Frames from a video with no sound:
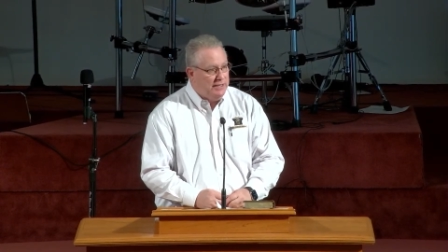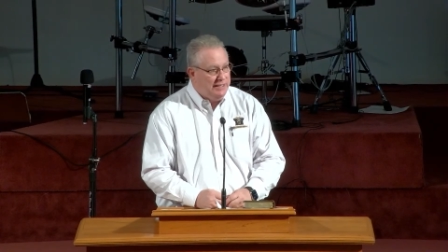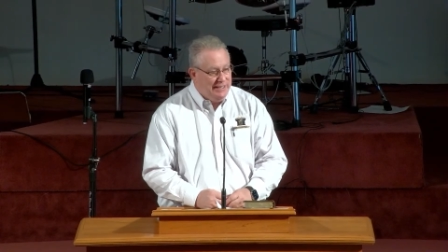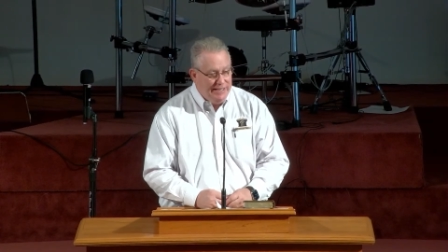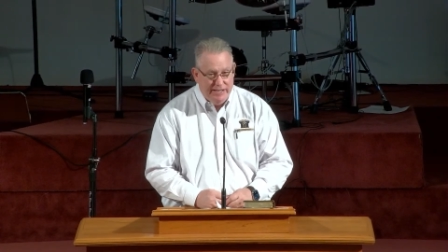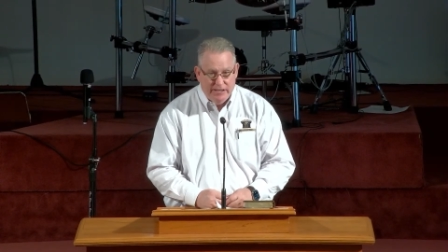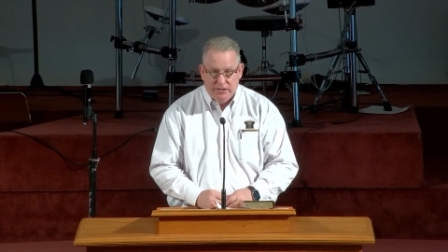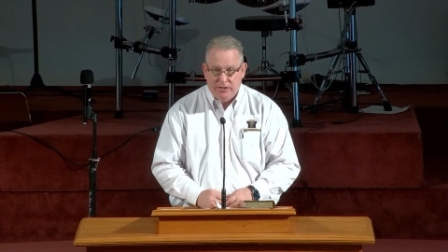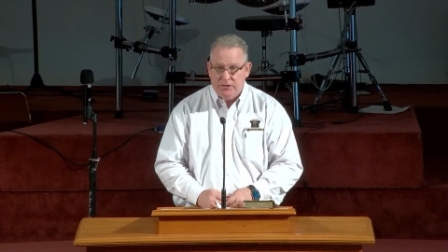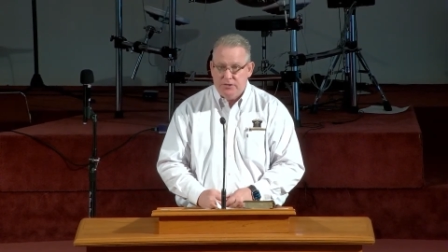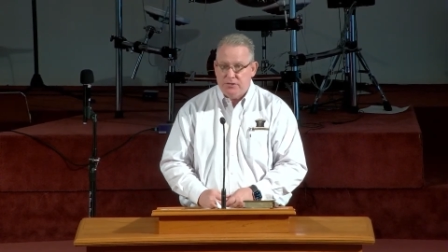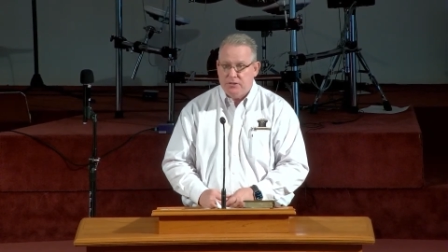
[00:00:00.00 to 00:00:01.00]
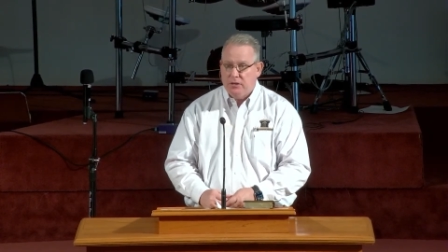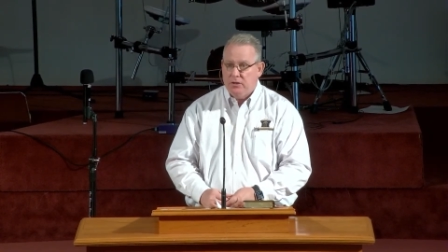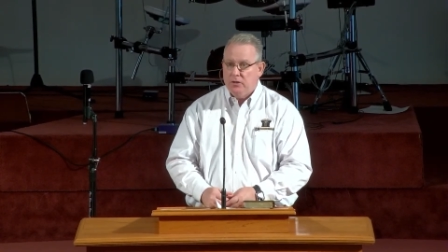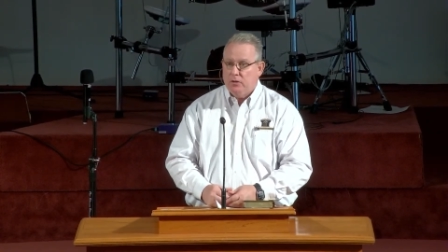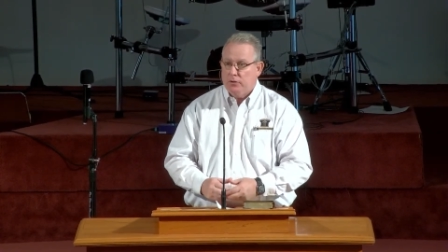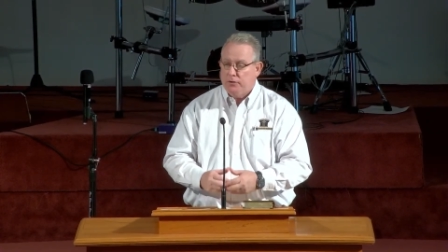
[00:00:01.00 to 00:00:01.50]
is
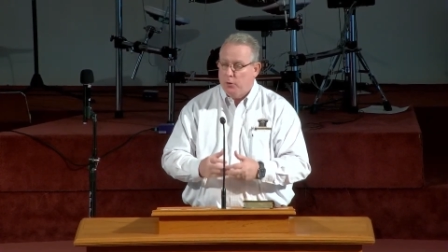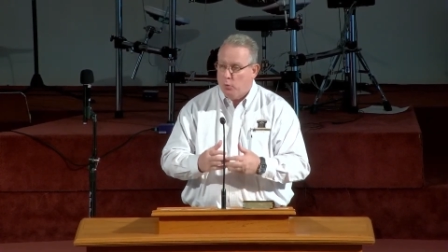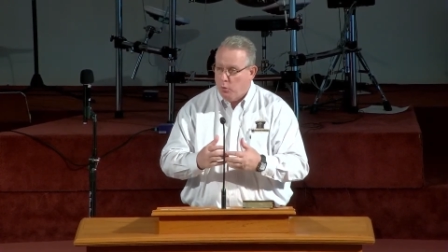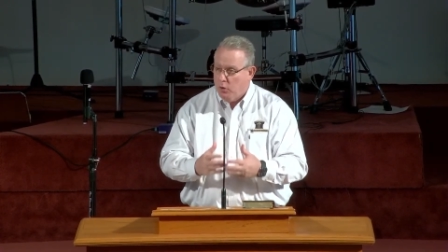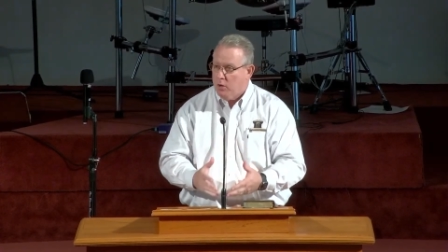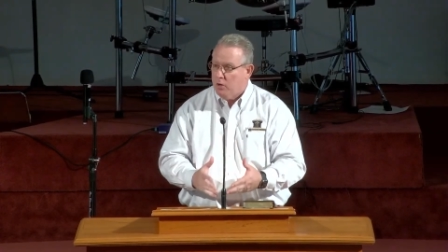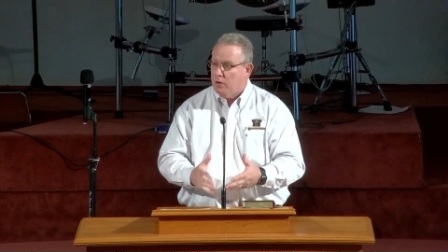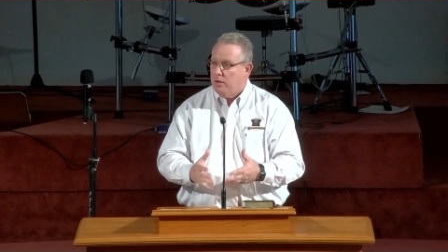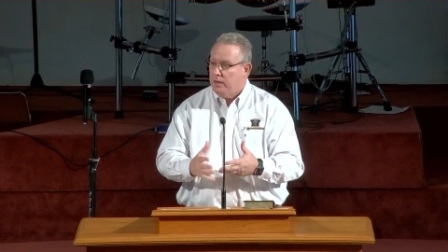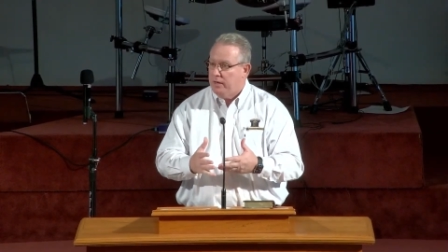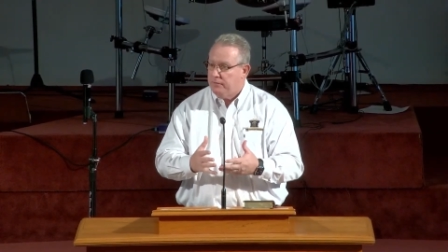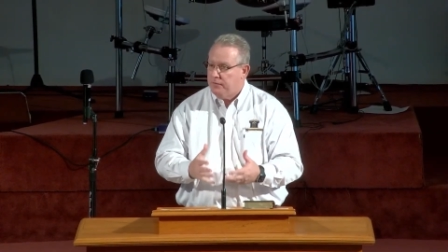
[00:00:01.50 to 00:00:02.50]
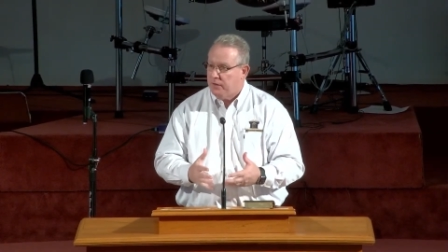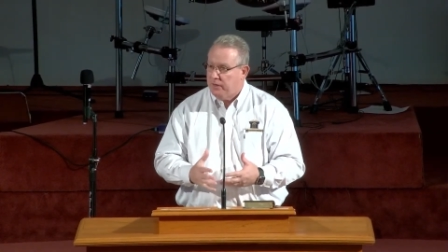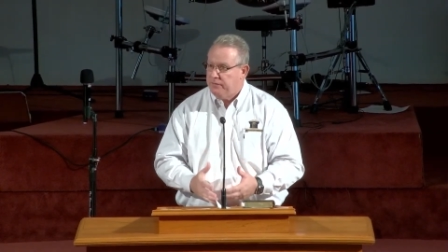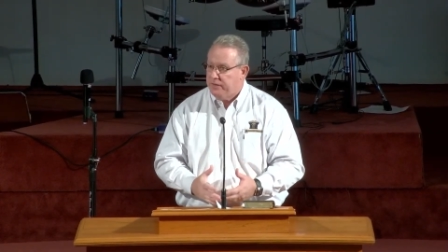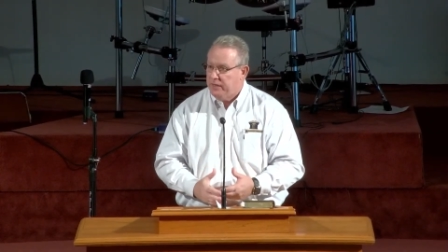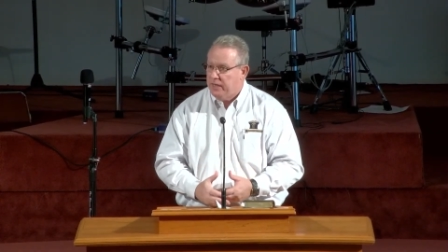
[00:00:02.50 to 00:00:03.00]
the Word of the
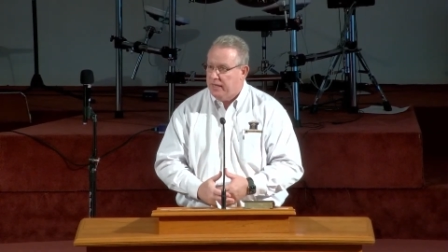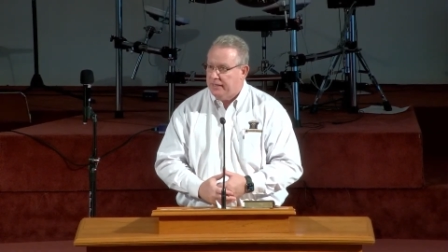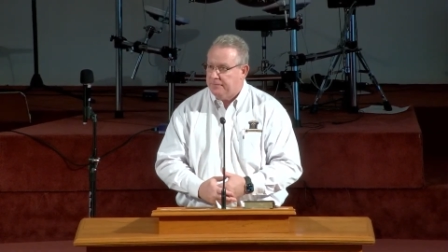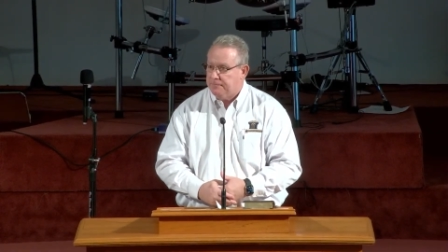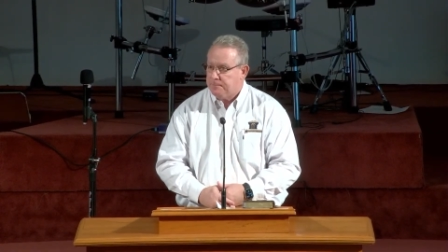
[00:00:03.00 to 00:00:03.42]
living God.